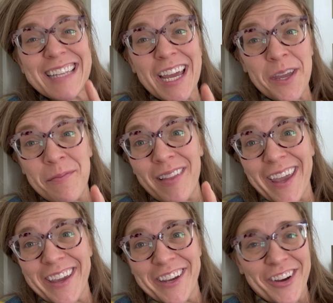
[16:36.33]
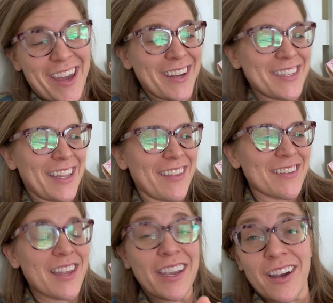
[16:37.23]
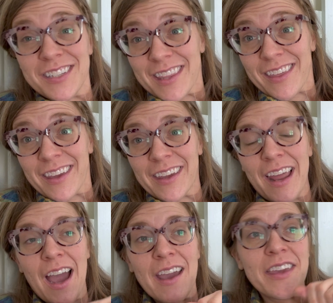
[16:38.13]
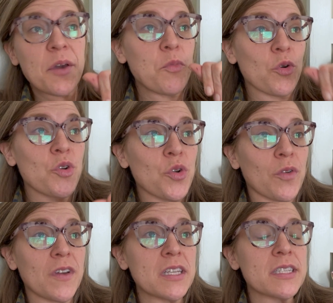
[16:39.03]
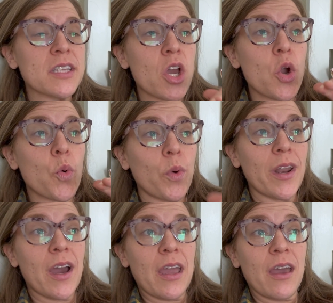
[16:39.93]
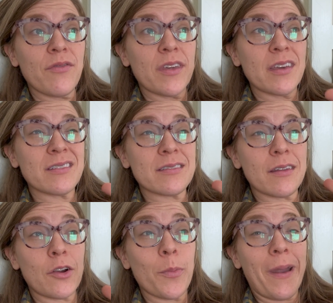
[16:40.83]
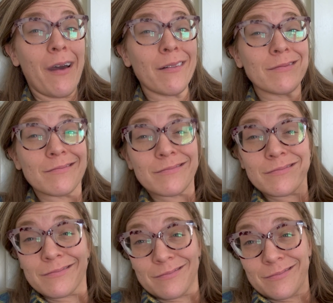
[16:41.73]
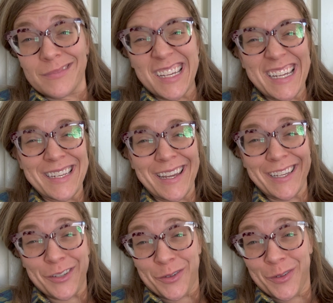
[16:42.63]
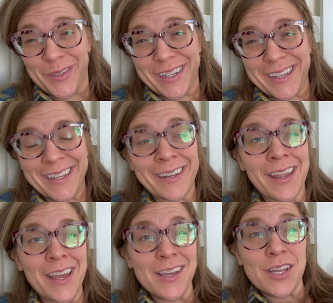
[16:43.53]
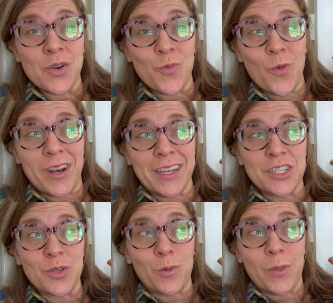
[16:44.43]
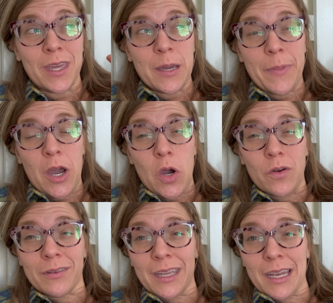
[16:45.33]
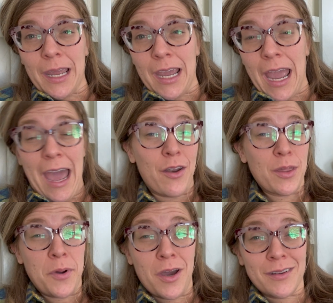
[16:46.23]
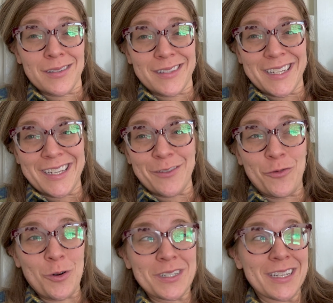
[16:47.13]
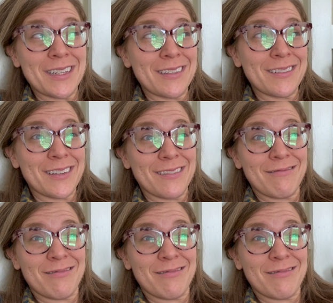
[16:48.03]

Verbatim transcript: I am laying here editing this, I got to thinking I get more nervous when I have kits that are about 10 days old and wanting to think about getting out of the box 10 to 14 to